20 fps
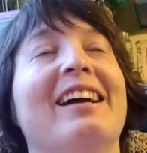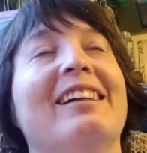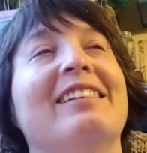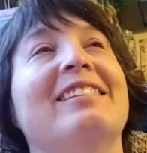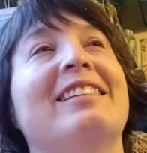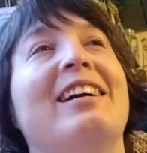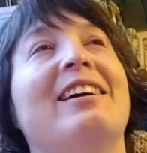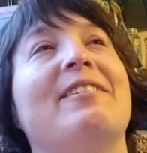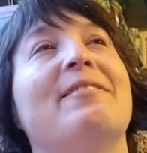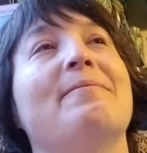
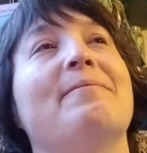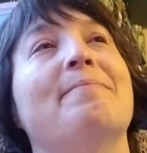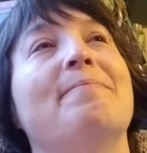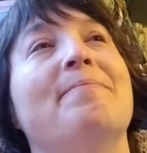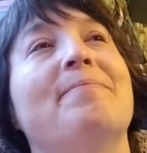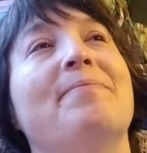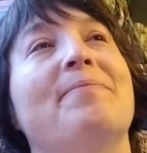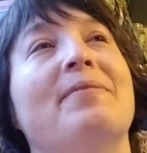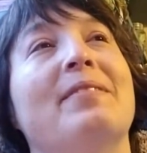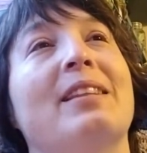so,
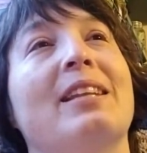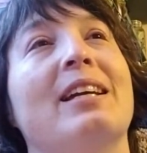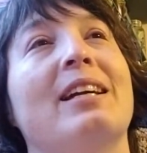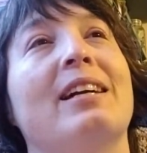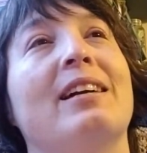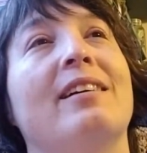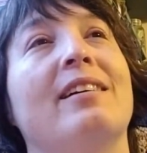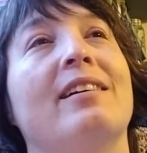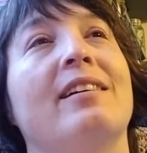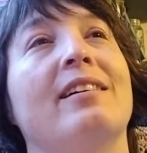
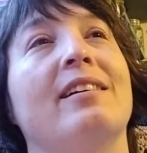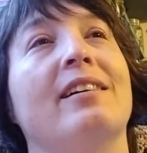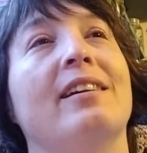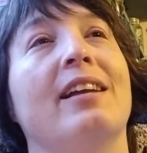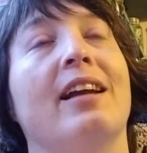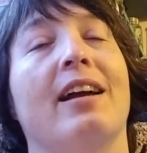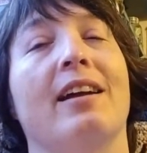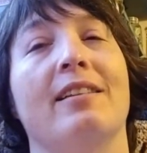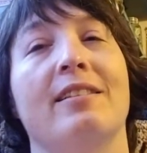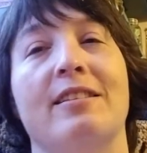uh,
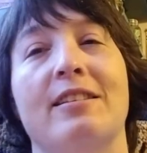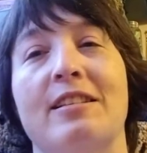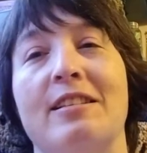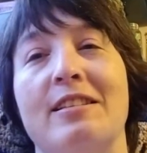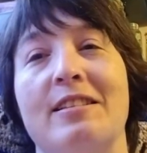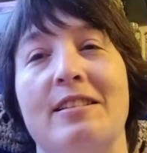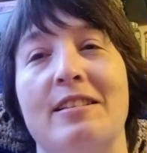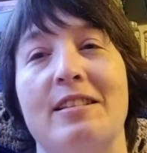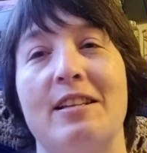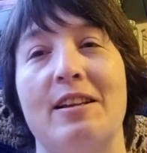yeah.
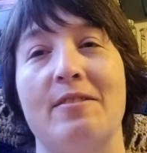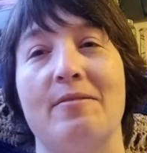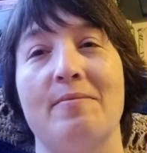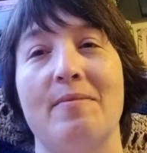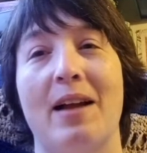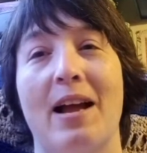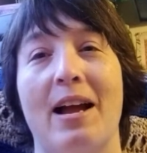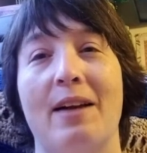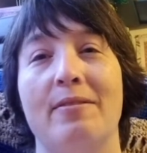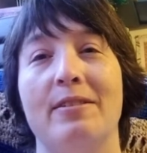
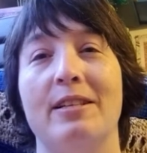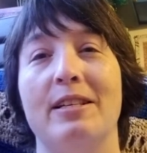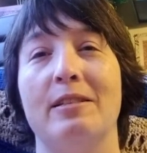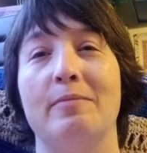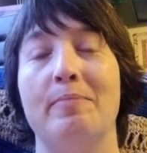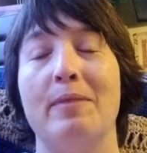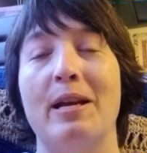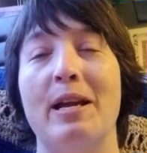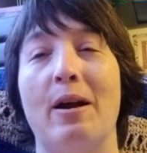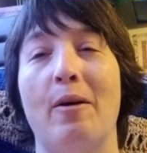I would just
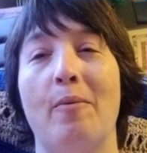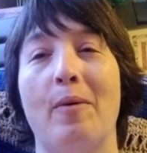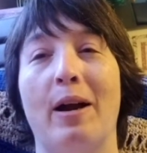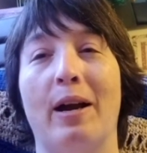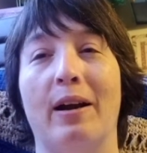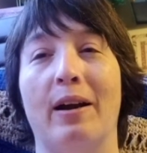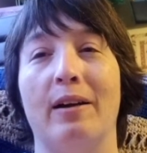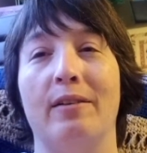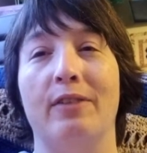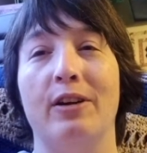be
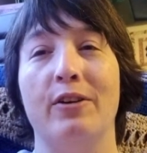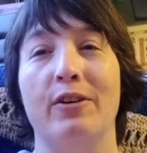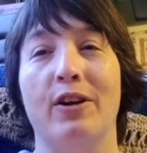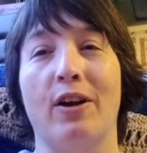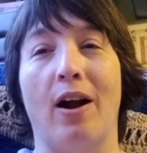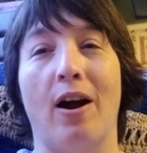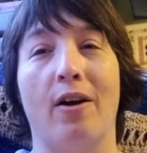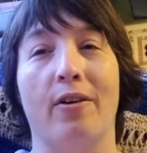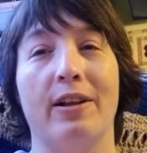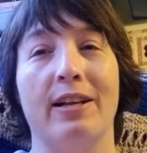aware of who
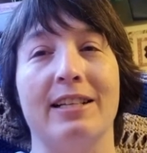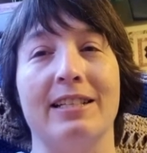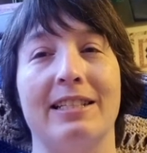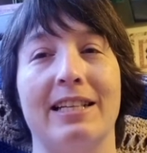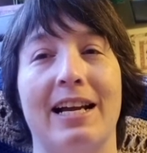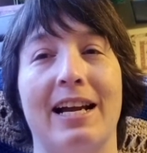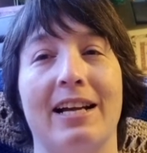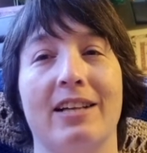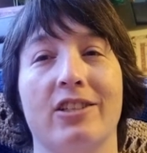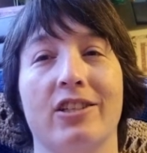your audience
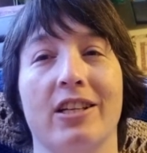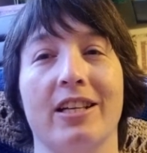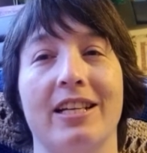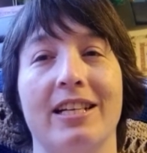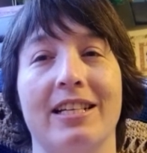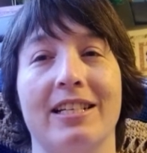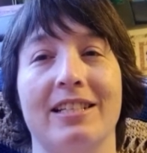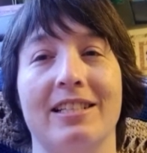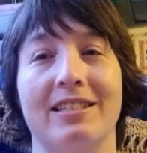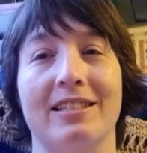actually
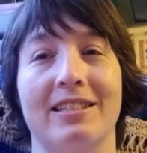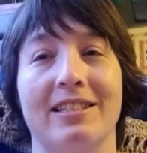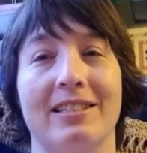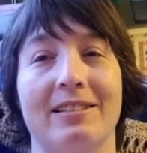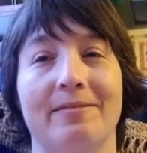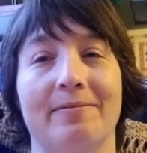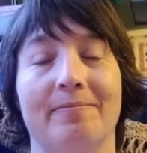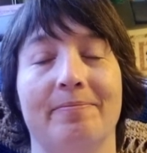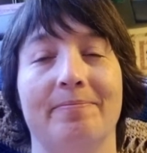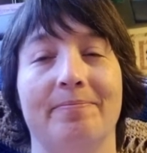is
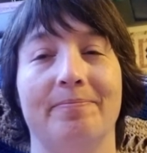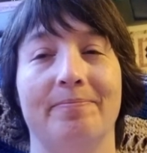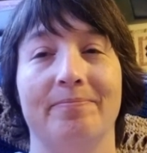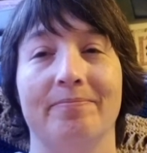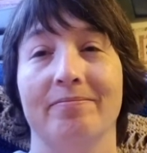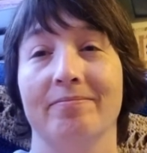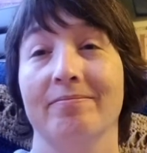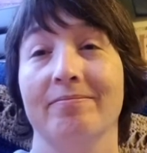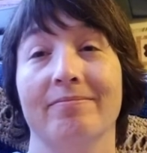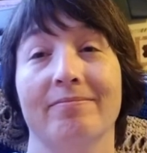
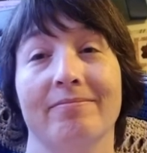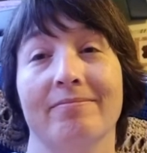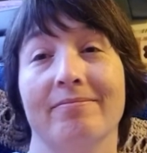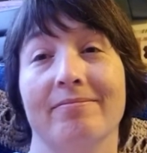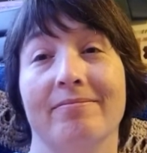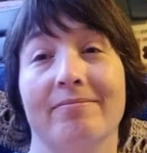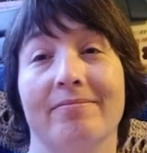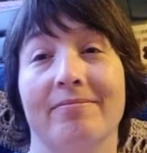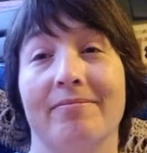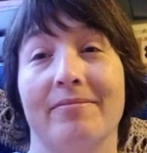
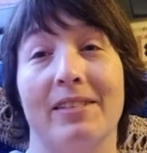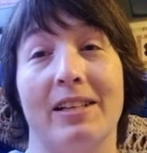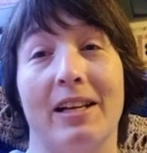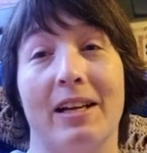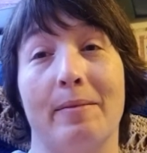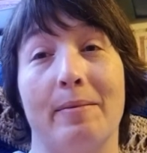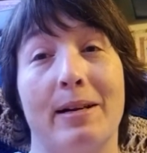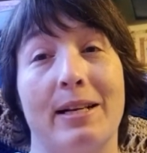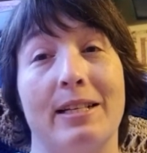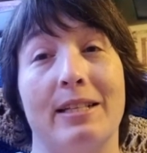
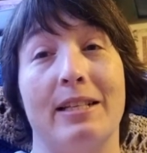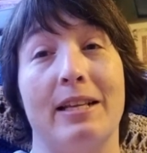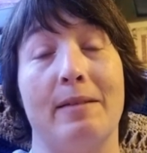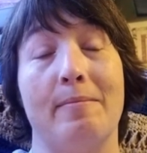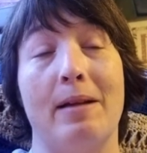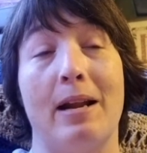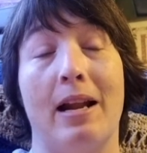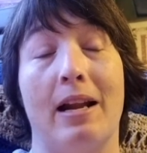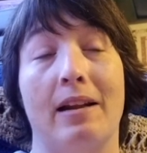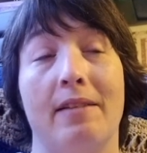uh, because they
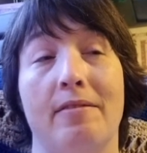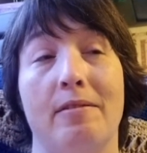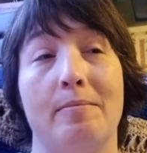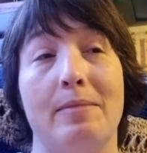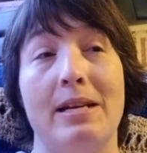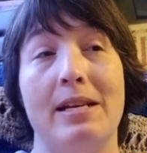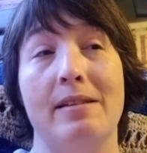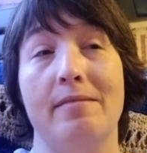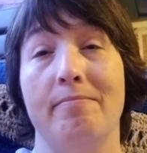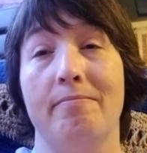may not even
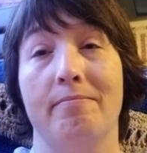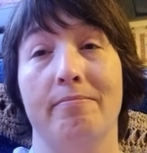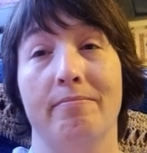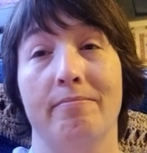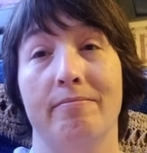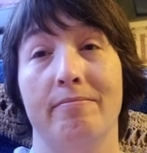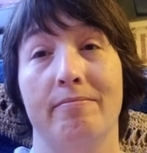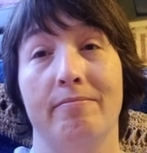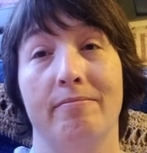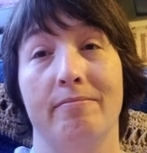be
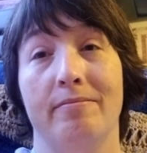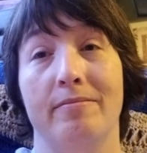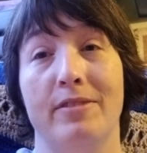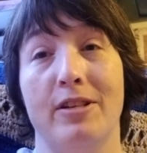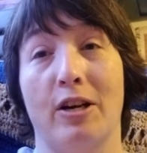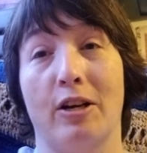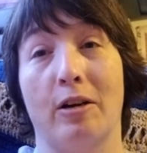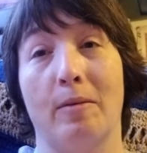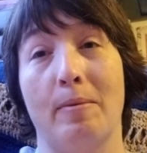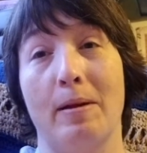
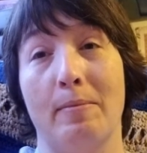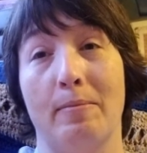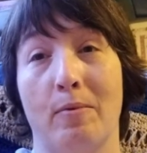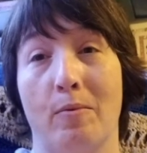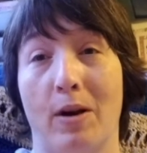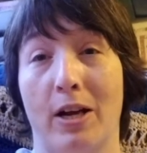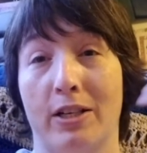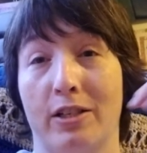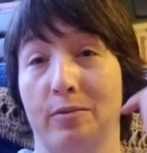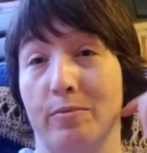younger people
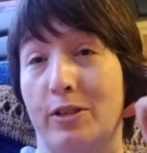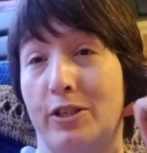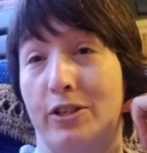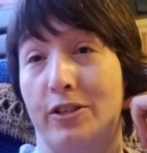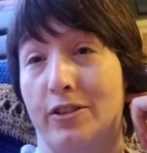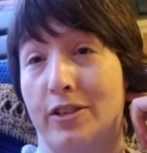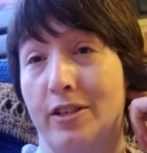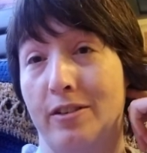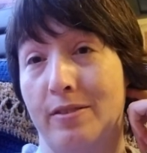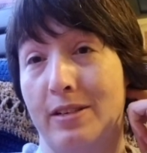watching what
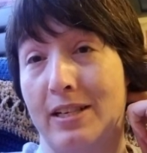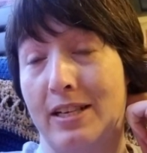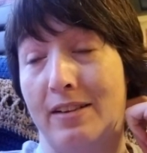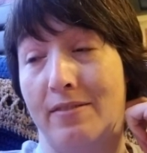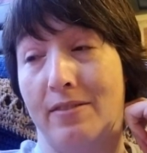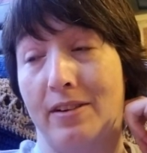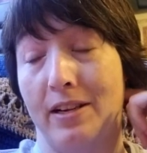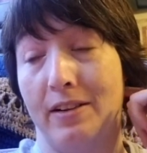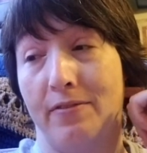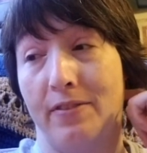you're doing,
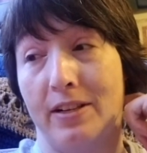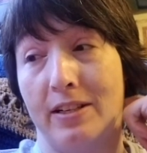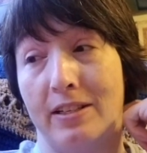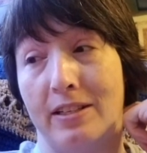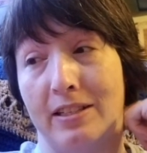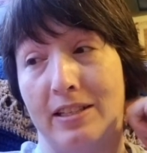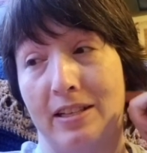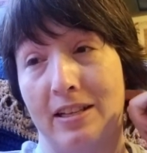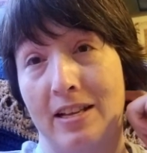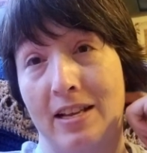even if
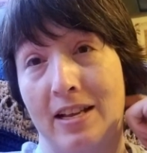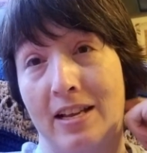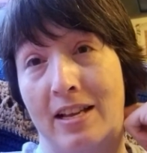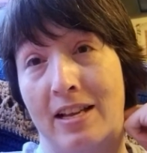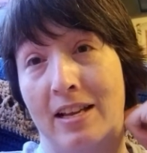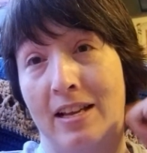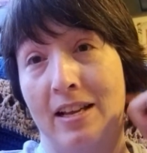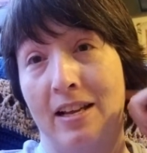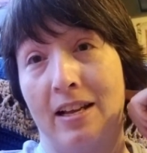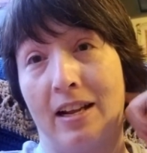it's
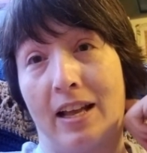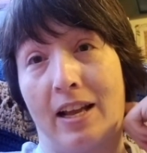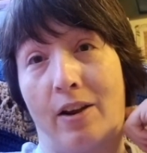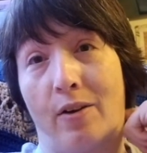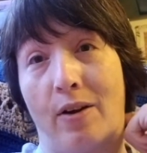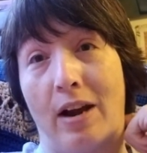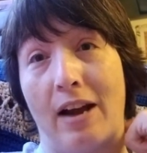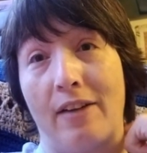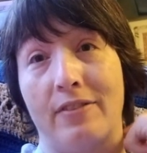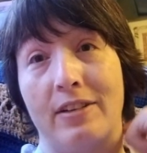like
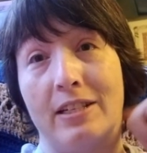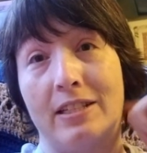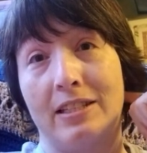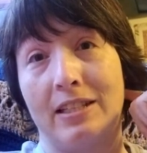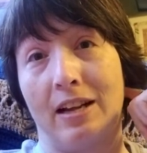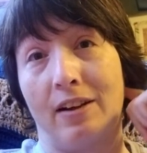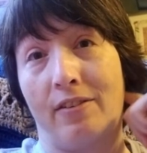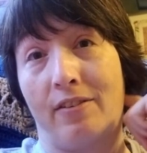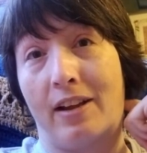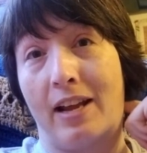crafty
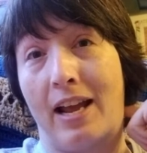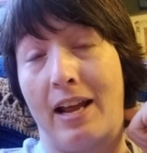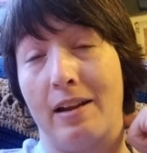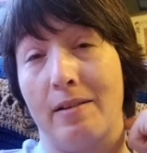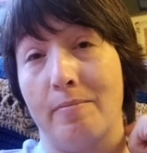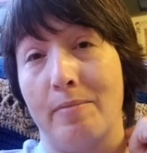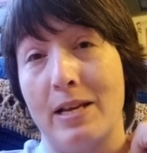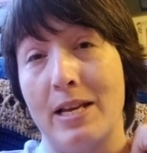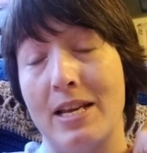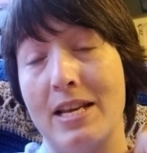stuff can
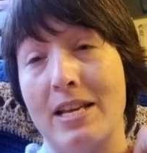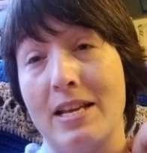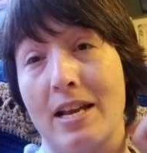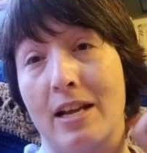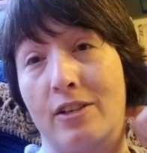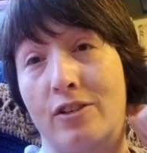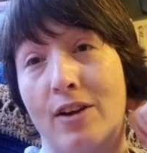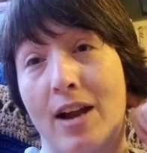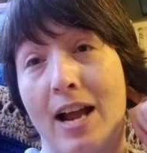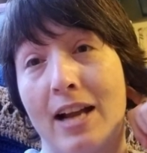be
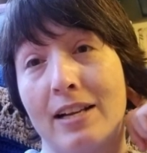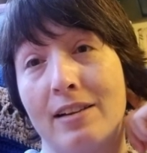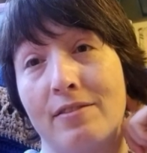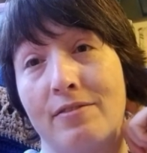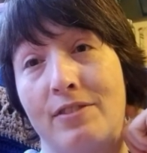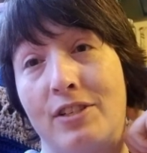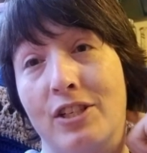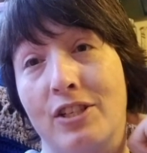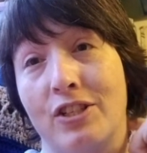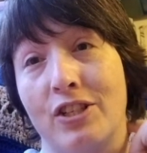
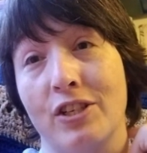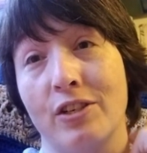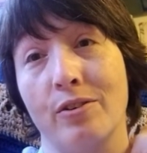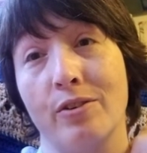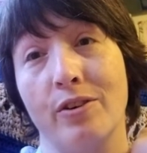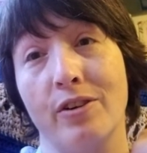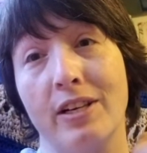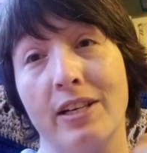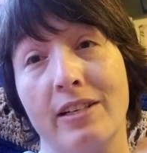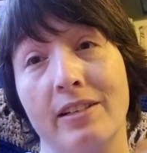attractive to
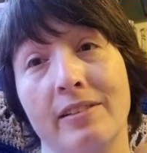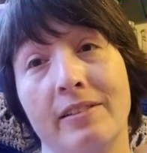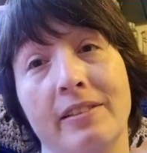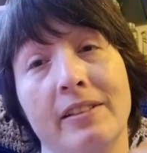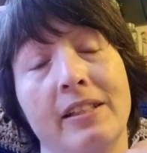children.